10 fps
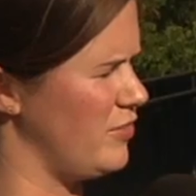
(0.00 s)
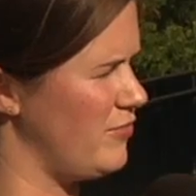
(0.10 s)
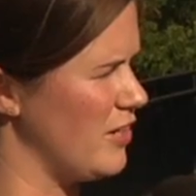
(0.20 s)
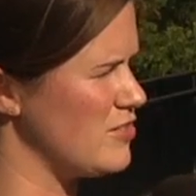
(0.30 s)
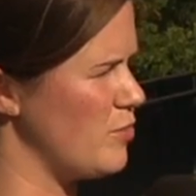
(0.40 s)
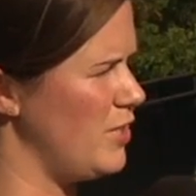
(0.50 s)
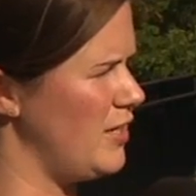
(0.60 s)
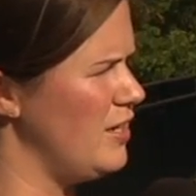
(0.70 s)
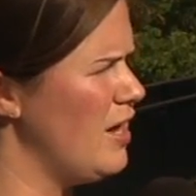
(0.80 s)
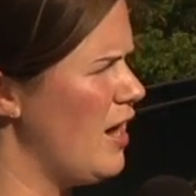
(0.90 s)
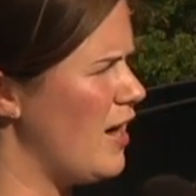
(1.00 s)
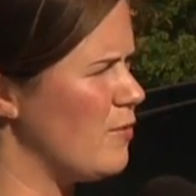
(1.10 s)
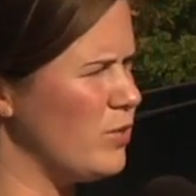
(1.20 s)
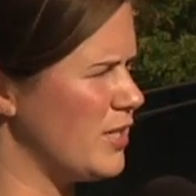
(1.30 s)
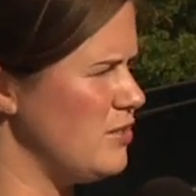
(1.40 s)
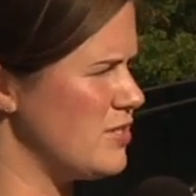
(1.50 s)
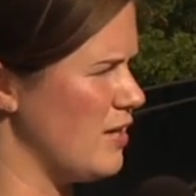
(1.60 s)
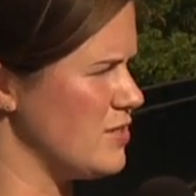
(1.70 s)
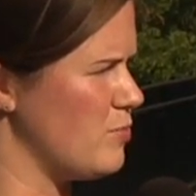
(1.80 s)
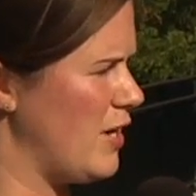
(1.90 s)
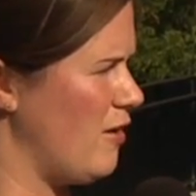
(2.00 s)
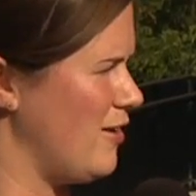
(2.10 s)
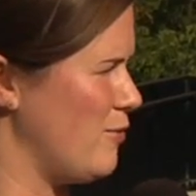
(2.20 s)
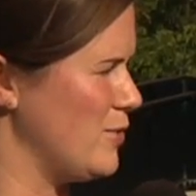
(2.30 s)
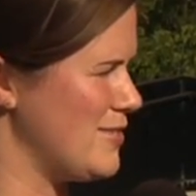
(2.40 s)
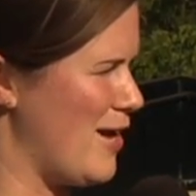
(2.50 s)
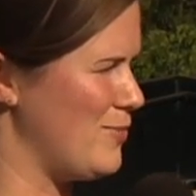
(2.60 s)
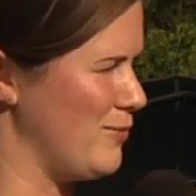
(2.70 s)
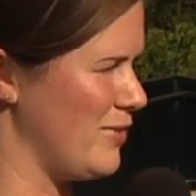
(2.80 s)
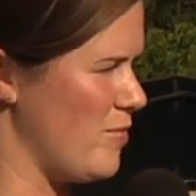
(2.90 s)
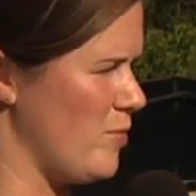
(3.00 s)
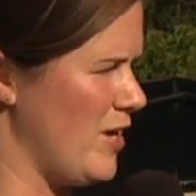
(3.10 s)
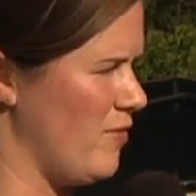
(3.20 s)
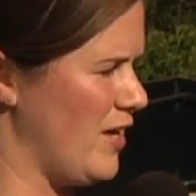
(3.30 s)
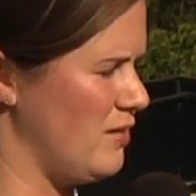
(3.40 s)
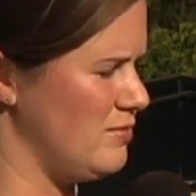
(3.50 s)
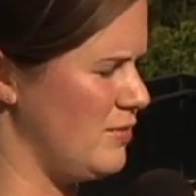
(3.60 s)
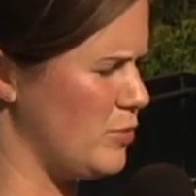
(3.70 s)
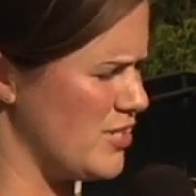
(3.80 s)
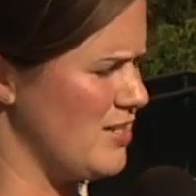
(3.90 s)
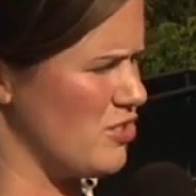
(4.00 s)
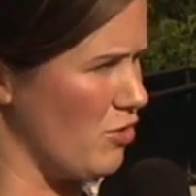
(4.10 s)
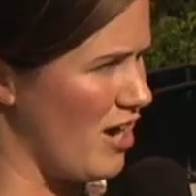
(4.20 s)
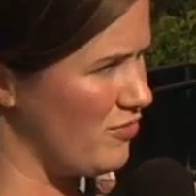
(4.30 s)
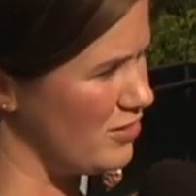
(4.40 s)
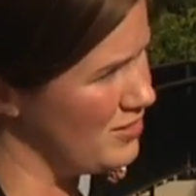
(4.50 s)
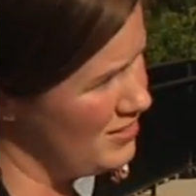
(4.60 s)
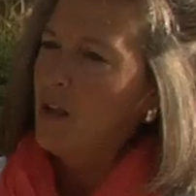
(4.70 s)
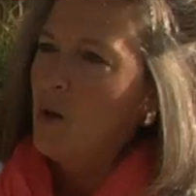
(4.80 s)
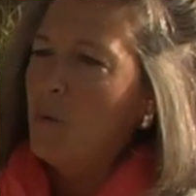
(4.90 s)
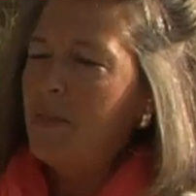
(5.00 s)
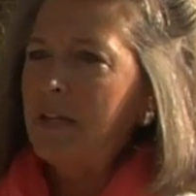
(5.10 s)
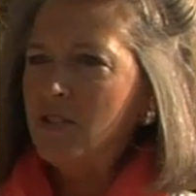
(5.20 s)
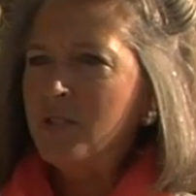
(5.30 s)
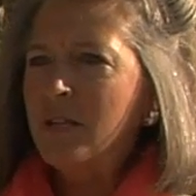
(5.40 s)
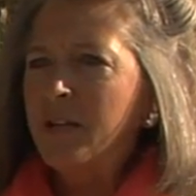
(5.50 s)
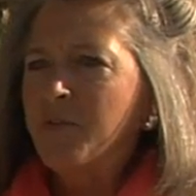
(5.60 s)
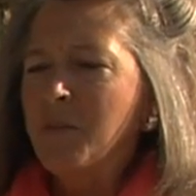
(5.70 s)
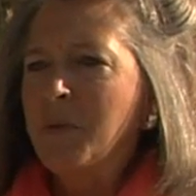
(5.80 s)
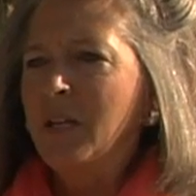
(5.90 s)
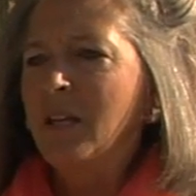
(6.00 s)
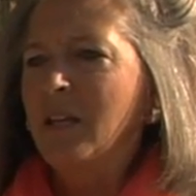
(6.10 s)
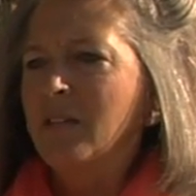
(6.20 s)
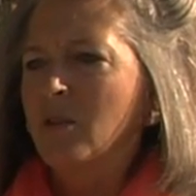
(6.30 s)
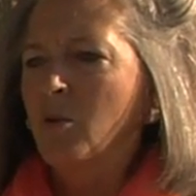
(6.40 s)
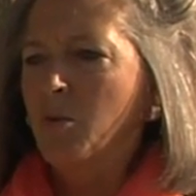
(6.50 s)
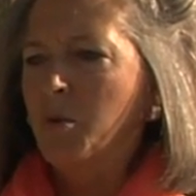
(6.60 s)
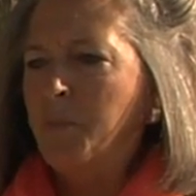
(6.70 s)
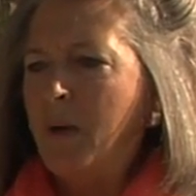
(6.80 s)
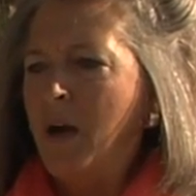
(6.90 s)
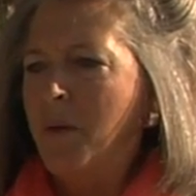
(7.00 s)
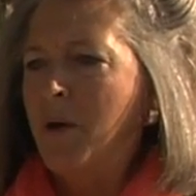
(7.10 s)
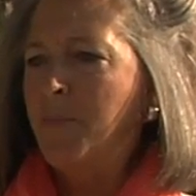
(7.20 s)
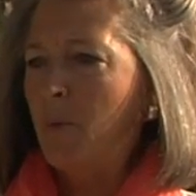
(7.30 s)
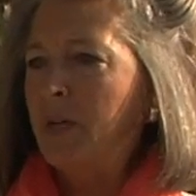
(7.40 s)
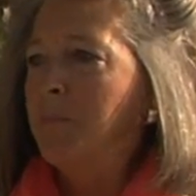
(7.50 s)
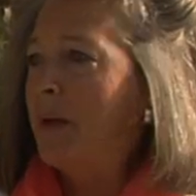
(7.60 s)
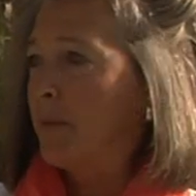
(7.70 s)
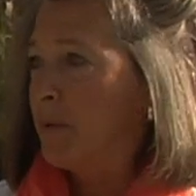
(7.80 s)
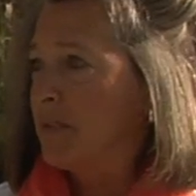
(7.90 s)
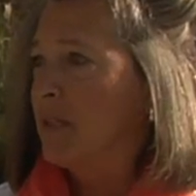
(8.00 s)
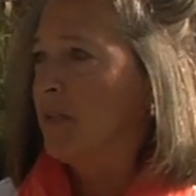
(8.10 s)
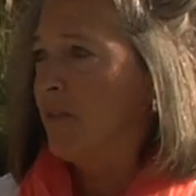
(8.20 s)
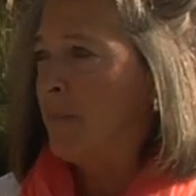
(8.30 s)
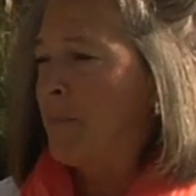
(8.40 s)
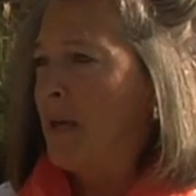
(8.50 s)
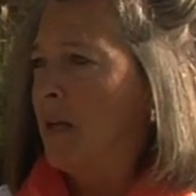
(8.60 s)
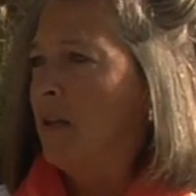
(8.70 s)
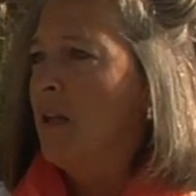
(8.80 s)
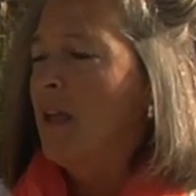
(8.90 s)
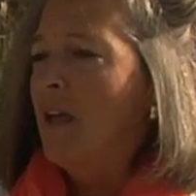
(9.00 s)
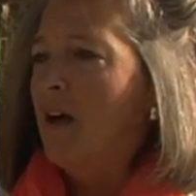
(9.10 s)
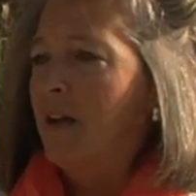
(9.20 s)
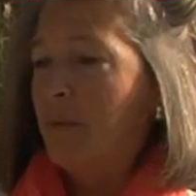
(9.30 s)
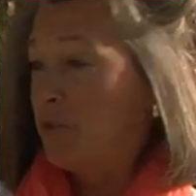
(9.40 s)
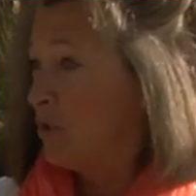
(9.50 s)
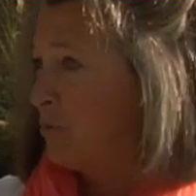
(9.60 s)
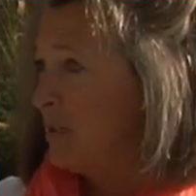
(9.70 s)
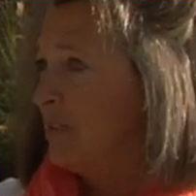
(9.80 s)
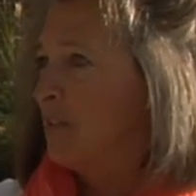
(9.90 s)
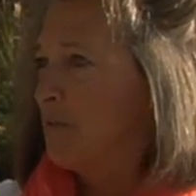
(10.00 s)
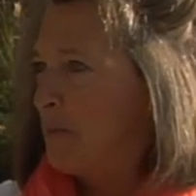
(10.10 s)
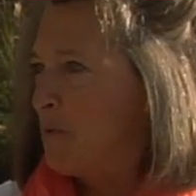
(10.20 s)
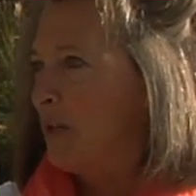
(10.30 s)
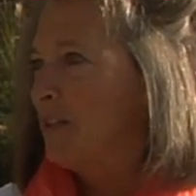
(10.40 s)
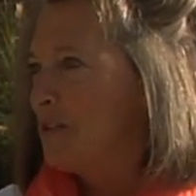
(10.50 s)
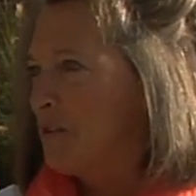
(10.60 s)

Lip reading: Affairs Committee. What can you tell us about what's happening with MML that pertains to Rockville? Well, the Legislative Committee is a group appointed by the president of MML, and I was just recently reappointed,